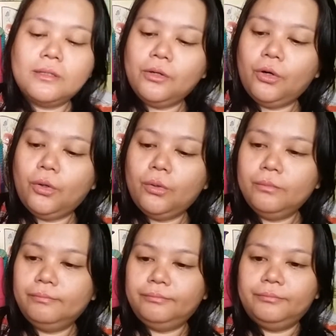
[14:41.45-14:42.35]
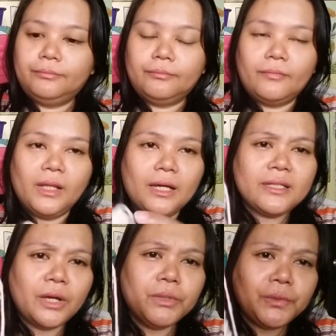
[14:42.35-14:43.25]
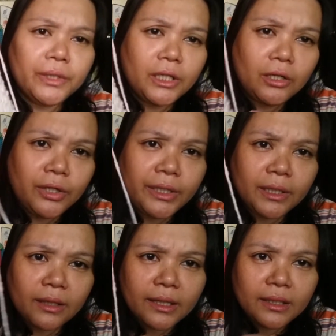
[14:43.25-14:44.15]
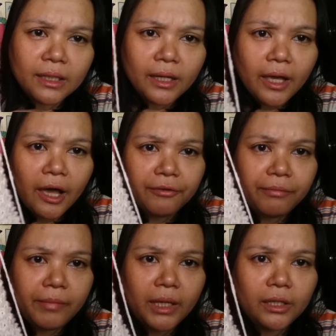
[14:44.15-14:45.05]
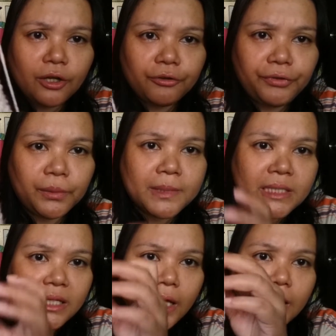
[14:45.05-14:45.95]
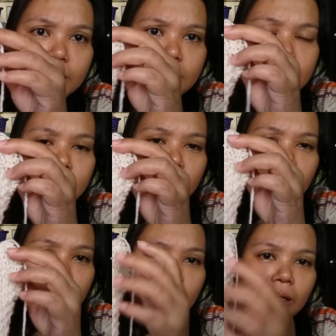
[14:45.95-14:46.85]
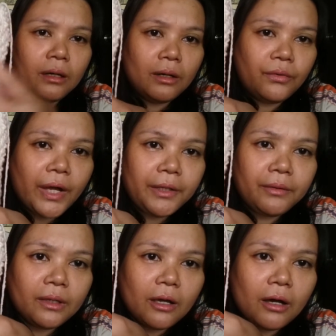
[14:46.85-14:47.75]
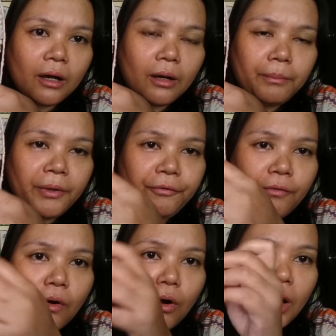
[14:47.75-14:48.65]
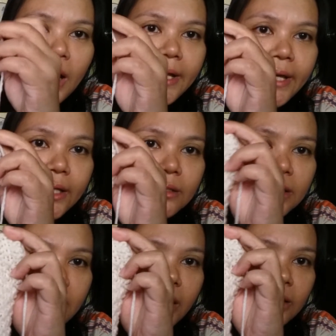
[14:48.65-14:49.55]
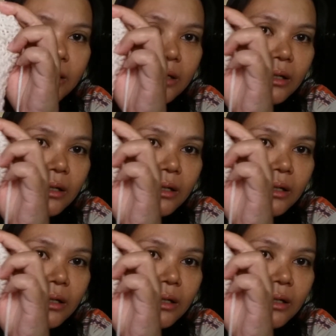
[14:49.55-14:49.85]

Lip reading: So as I was working on it, I think I have made a few mistakes right before I ended it.